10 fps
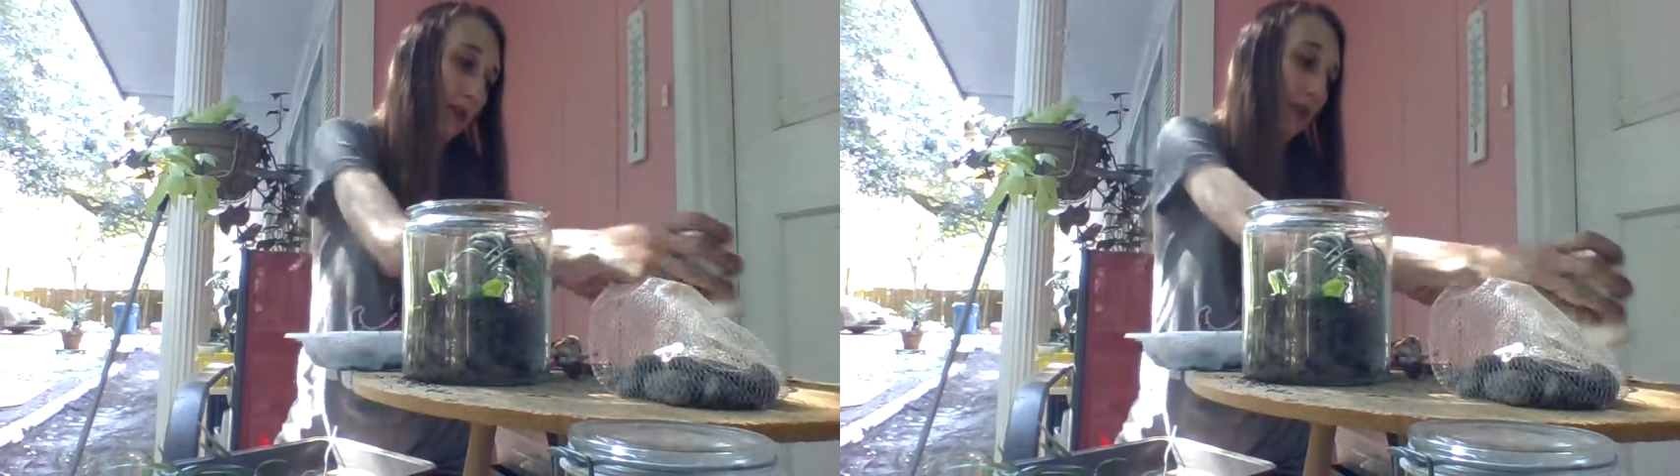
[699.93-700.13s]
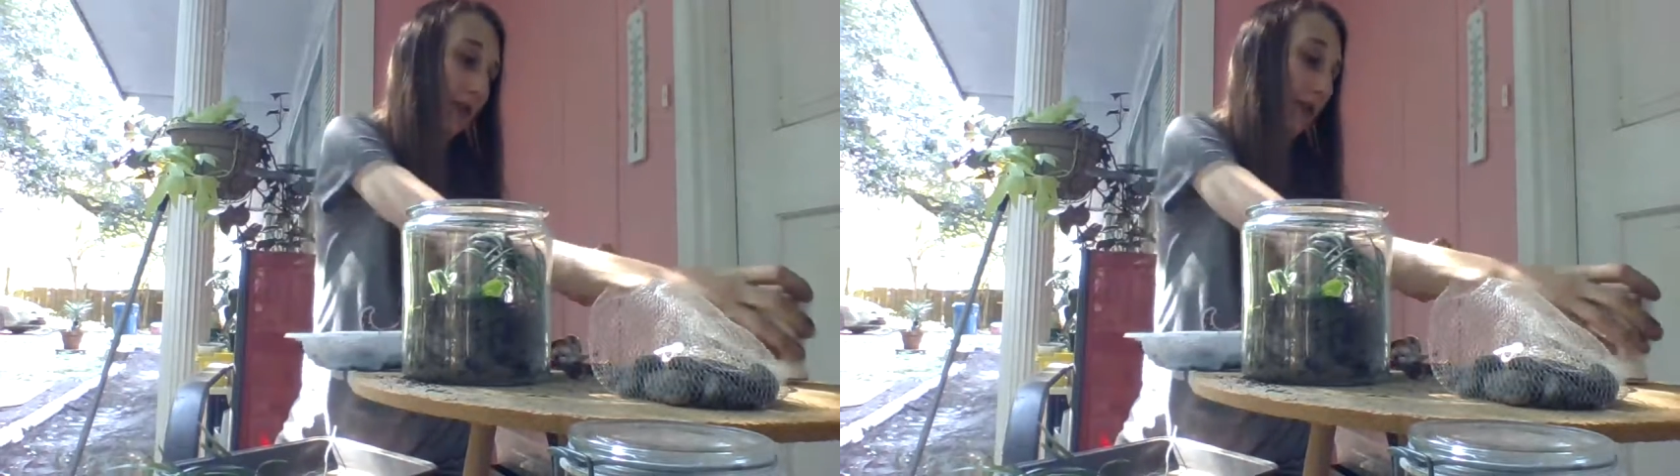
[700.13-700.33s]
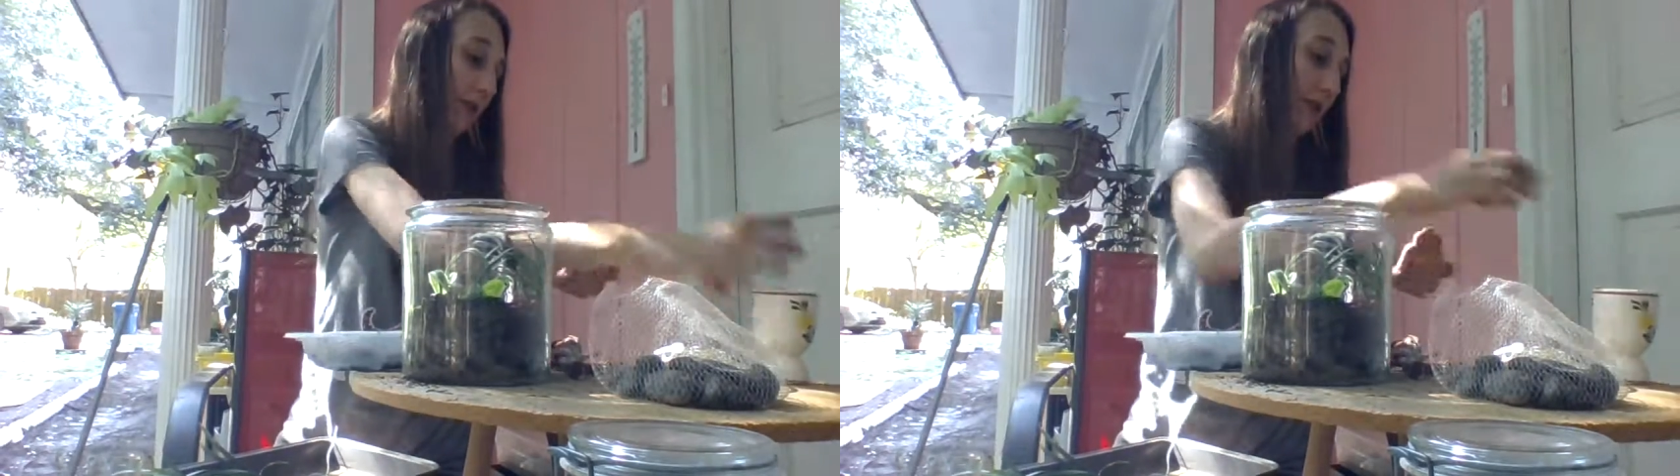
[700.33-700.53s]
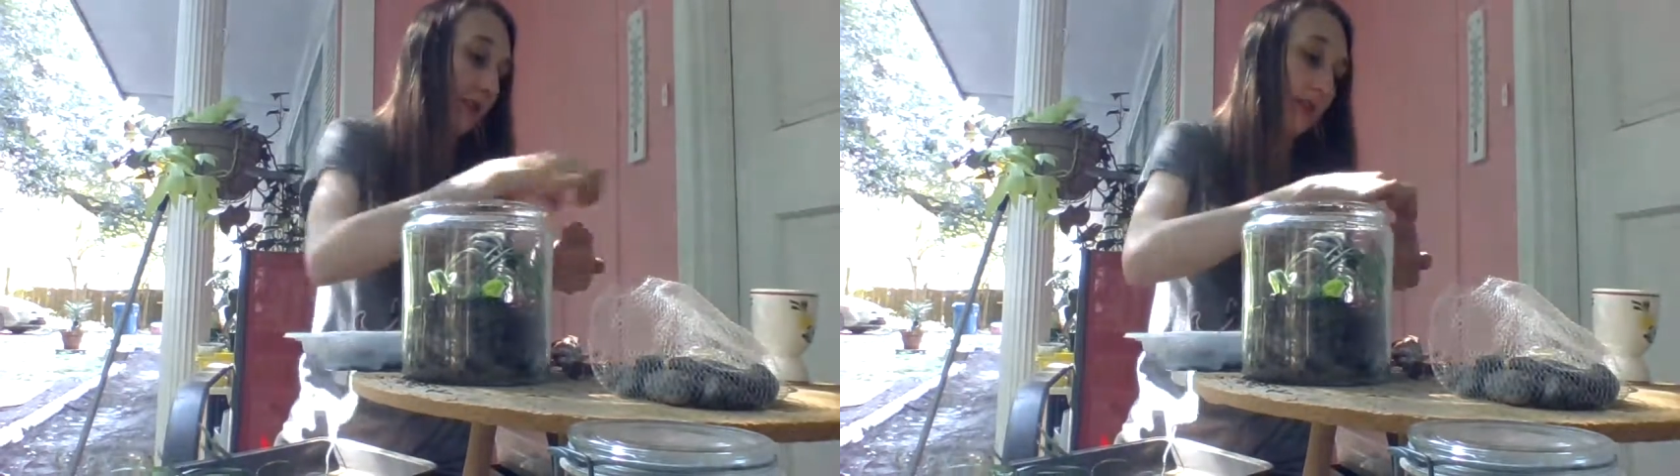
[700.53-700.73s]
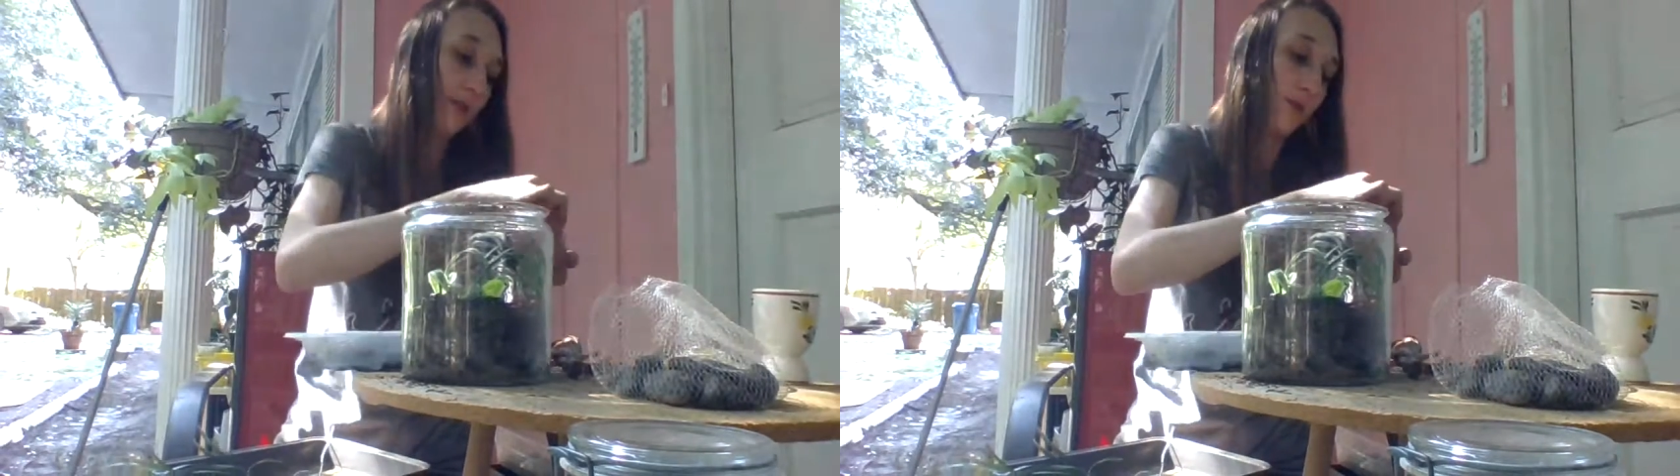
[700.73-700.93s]
Put a
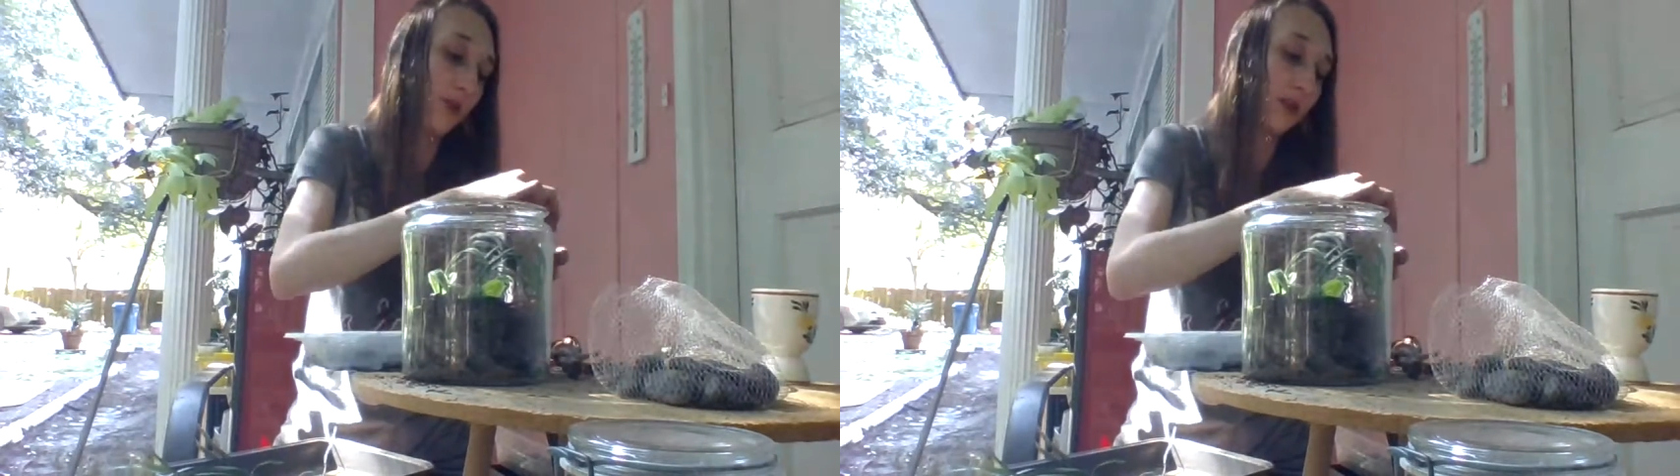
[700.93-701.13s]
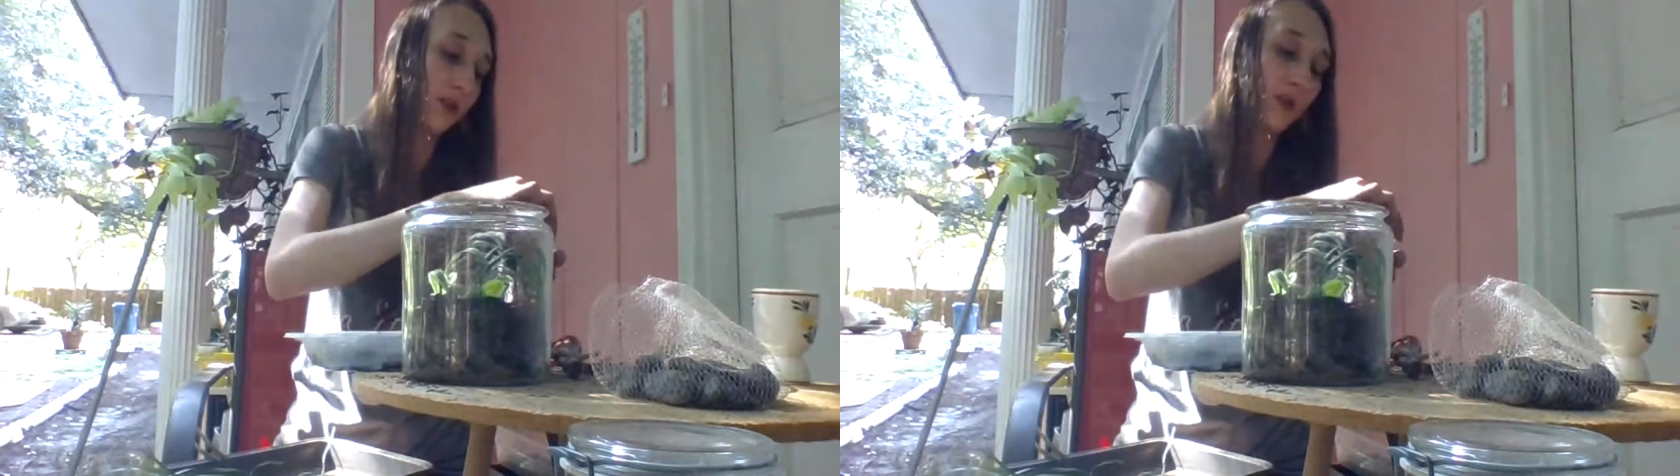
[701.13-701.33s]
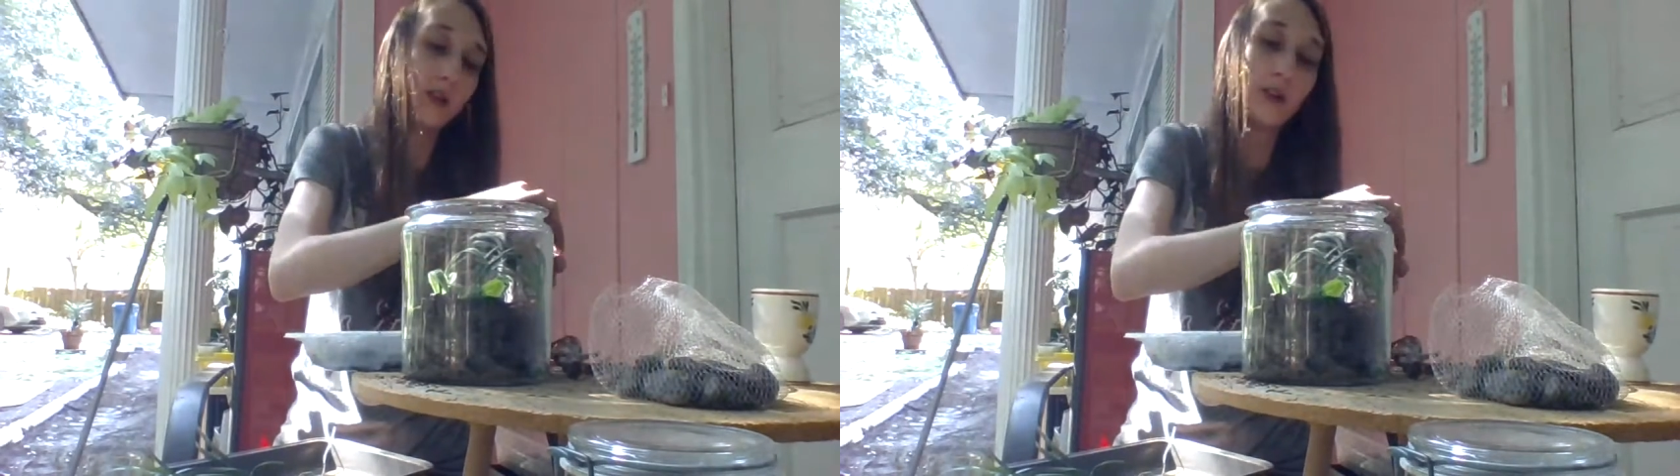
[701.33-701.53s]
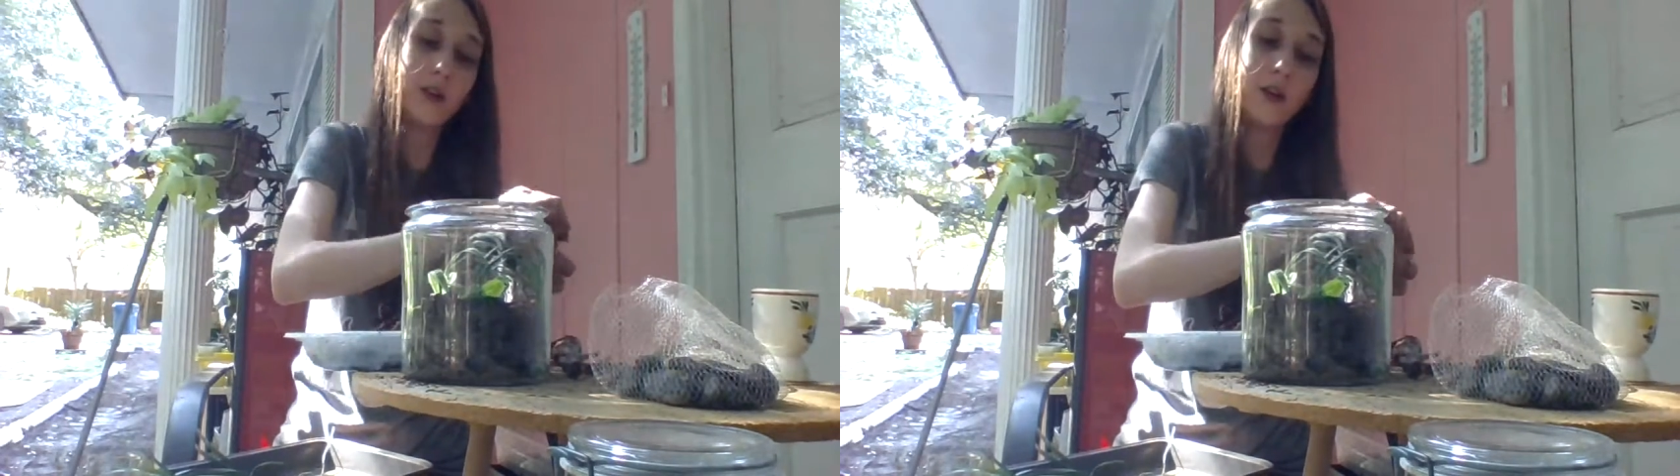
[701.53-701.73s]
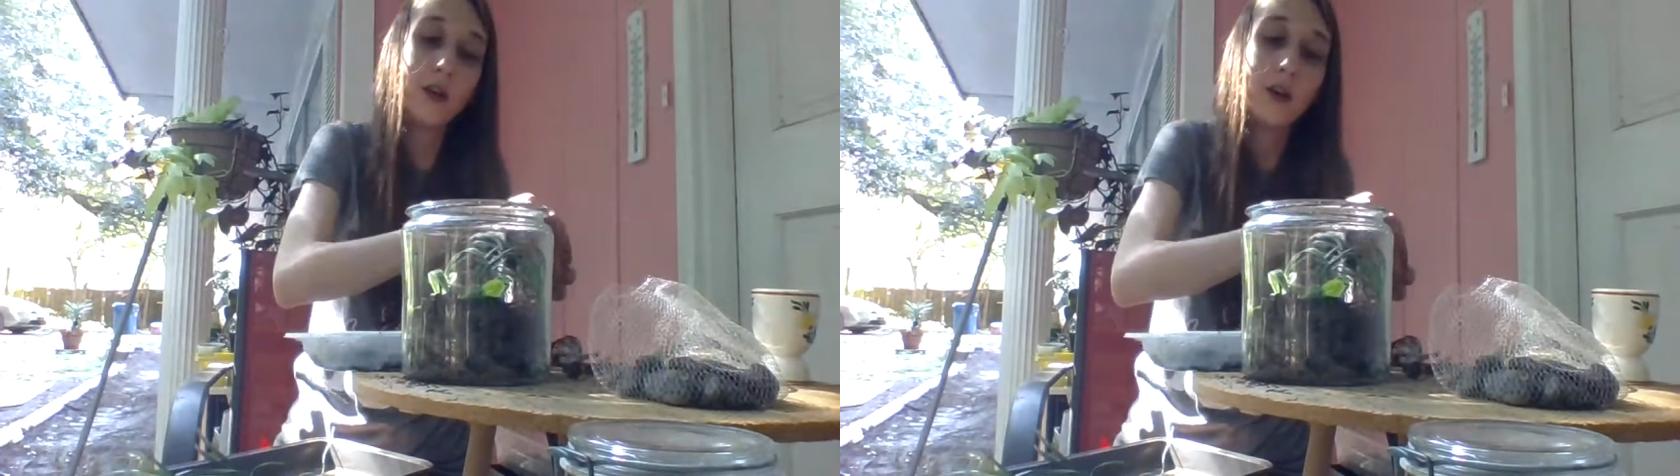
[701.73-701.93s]
little more
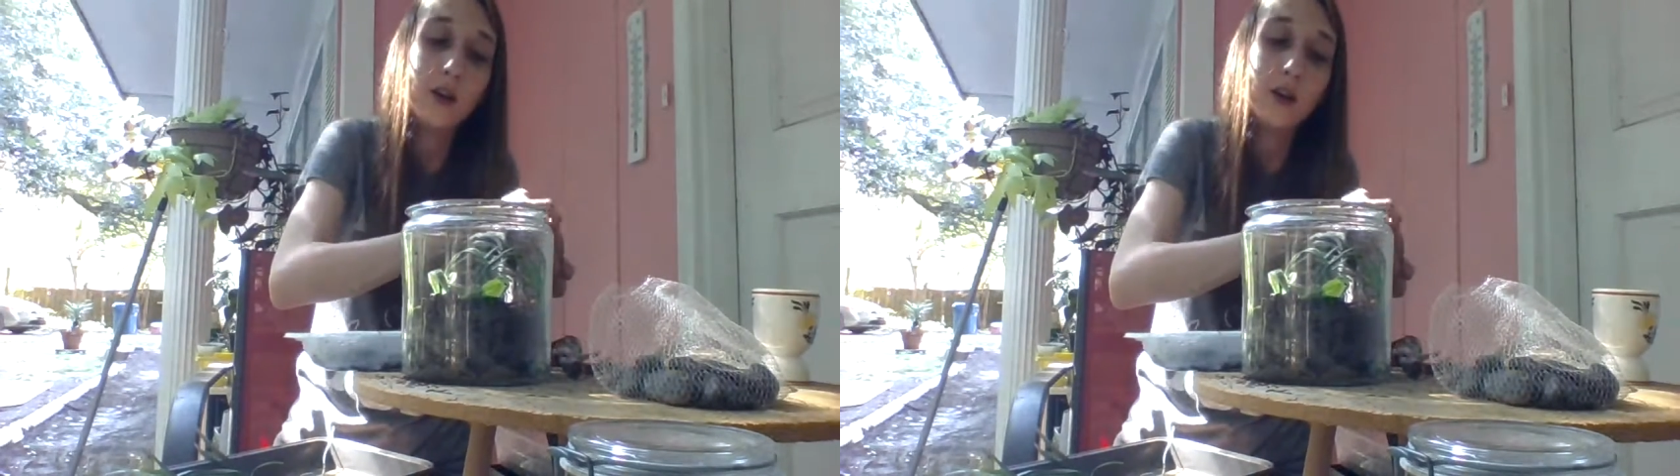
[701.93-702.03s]
soil